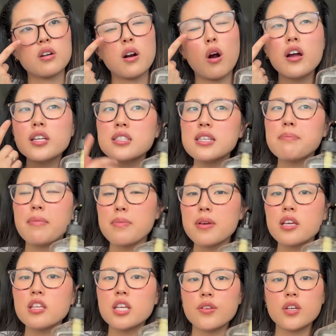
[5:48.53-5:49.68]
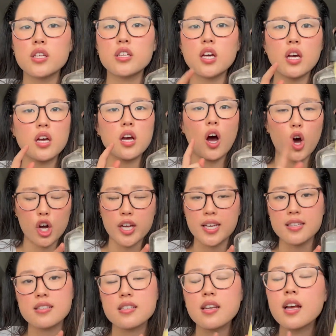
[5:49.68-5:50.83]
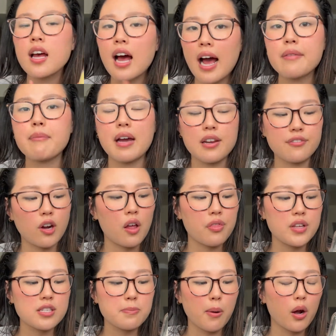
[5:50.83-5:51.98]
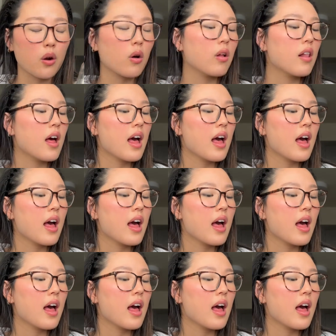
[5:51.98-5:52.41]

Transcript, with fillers: honestly, maybe even August, I might have gotten this bottle.